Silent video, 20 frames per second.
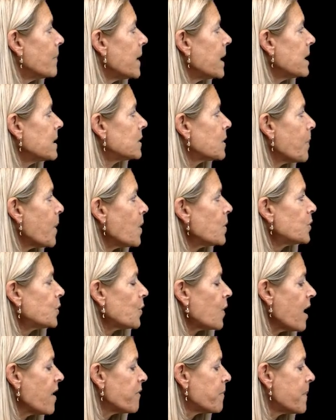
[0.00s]
is a
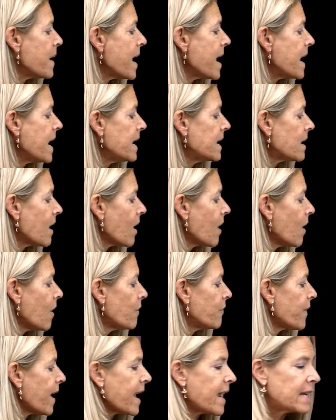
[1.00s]
poster I've made
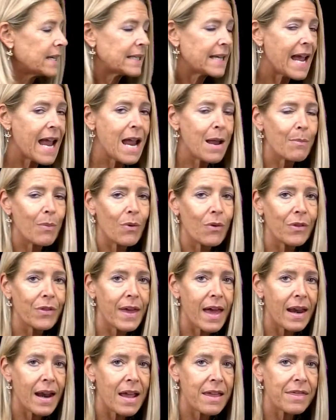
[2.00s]
of a table
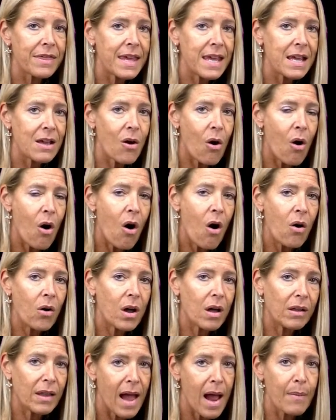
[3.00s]
that I think all
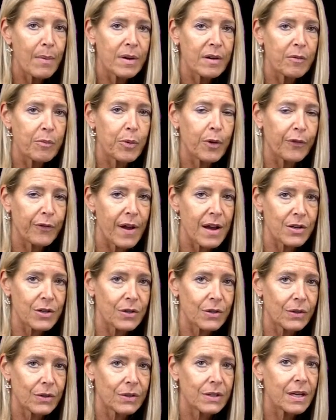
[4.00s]
collaborative
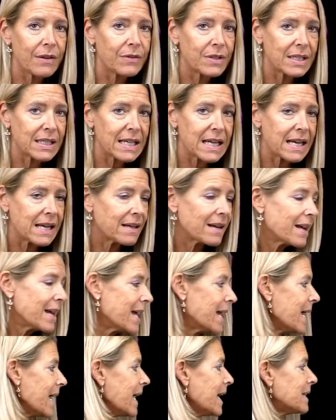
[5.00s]
professionals have seen.
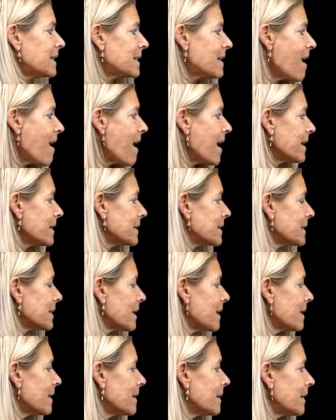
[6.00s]
It's not,
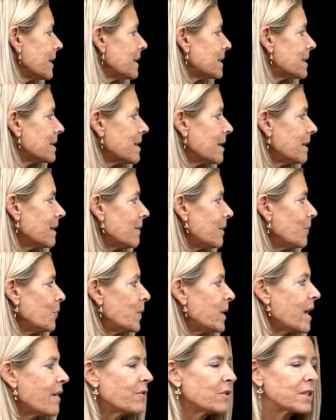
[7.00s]

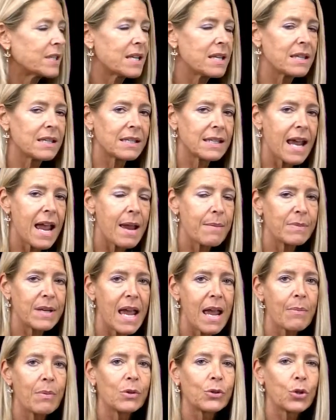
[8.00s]
we never see the same
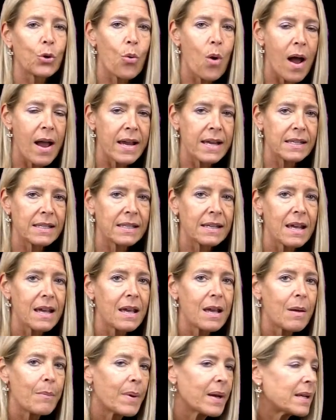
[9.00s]
table twice,
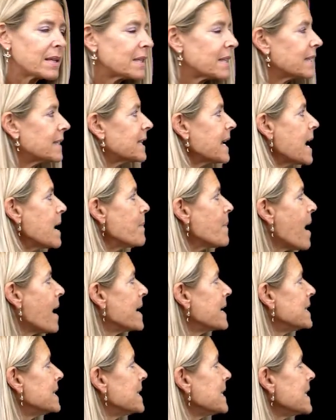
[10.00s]
but it's the same
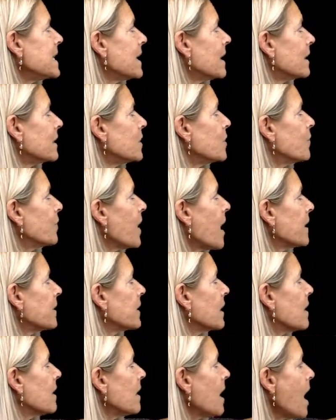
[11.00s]
idea. You've got
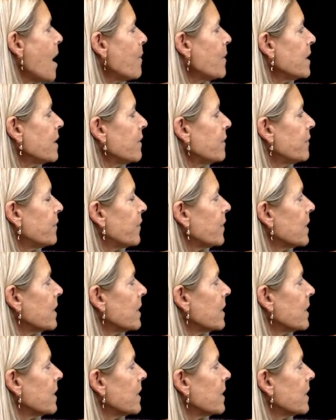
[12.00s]
the collaborative